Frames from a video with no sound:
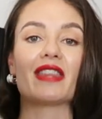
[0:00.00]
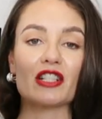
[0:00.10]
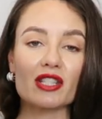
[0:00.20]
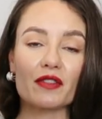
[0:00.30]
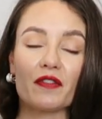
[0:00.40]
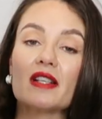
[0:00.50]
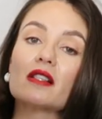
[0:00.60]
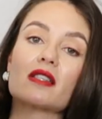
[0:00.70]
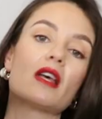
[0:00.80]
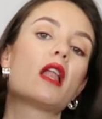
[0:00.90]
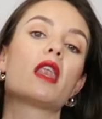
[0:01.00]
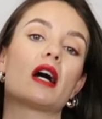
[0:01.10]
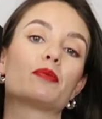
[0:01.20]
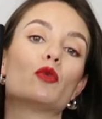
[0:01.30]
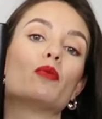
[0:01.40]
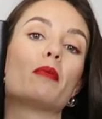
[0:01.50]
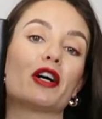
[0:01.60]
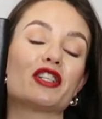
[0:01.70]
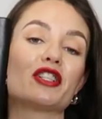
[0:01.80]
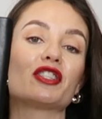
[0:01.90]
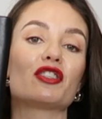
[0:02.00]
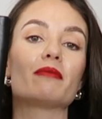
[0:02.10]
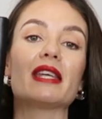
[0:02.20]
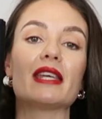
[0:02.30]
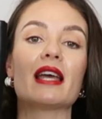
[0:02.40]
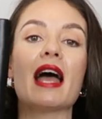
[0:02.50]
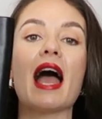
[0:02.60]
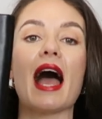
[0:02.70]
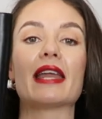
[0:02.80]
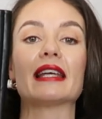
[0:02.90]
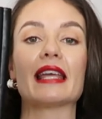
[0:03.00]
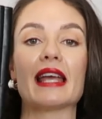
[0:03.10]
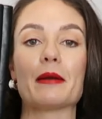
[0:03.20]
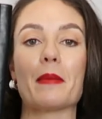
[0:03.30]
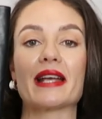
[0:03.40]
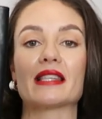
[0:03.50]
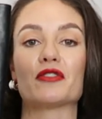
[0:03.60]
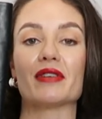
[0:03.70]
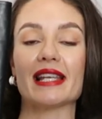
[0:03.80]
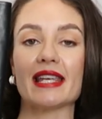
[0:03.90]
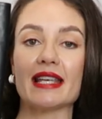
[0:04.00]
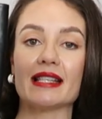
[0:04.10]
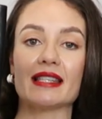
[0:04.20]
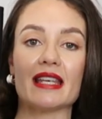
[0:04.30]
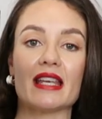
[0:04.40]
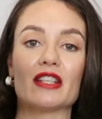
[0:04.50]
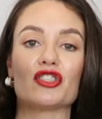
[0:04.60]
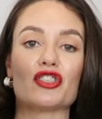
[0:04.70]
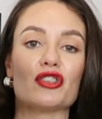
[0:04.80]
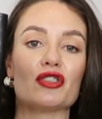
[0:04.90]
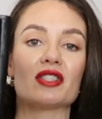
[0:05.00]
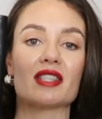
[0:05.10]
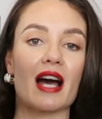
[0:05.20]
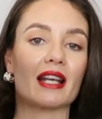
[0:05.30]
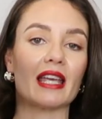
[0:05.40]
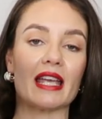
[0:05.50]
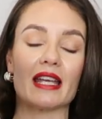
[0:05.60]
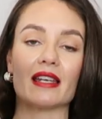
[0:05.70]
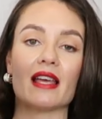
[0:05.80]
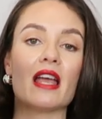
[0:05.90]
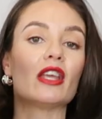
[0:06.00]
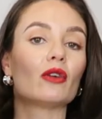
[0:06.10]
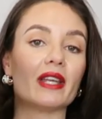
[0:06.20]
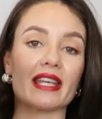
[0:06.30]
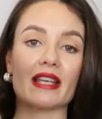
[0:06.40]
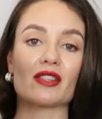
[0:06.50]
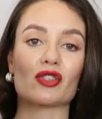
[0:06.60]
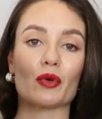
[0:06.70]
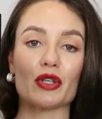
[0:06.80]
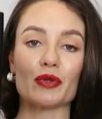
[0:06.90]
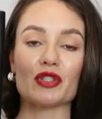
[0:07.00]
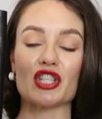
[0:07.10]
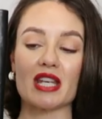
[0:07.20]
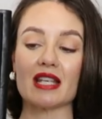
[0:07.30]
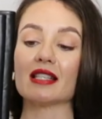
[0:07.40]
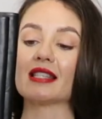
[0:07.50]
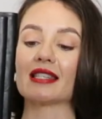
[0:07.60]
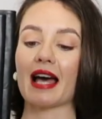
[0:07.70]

That just feels a lot more modern to me, and again makes it really easy to tuck in your leggings or your jeans.